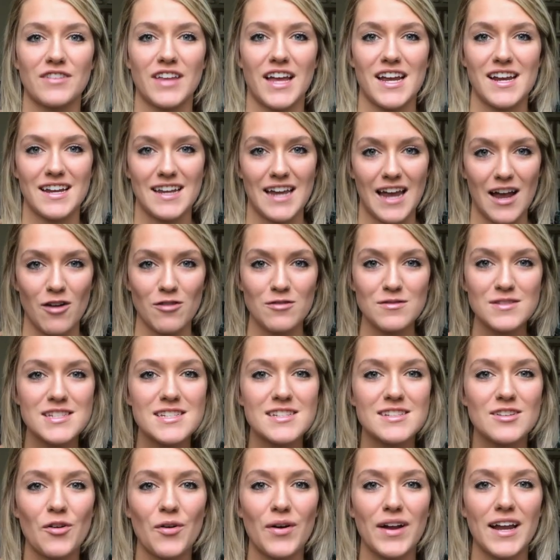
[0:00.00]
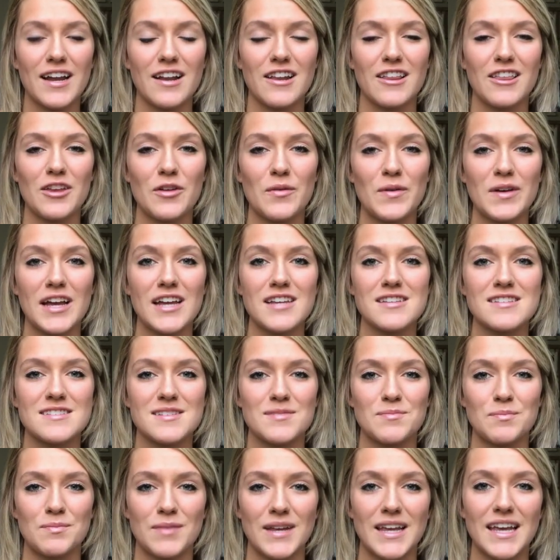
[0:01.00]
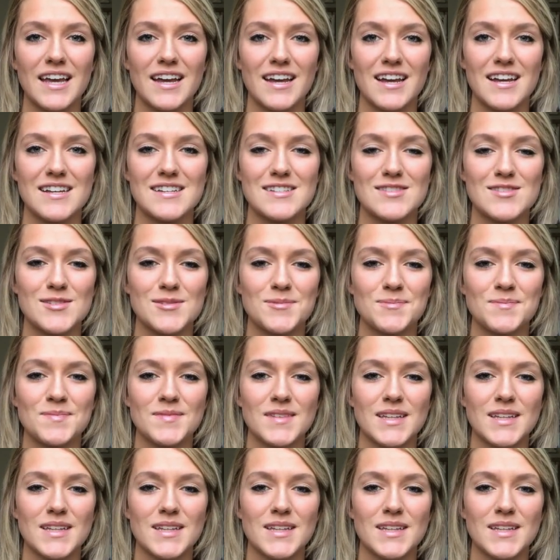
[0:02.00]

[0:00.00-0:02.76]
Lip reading: that counts as going out of the US because,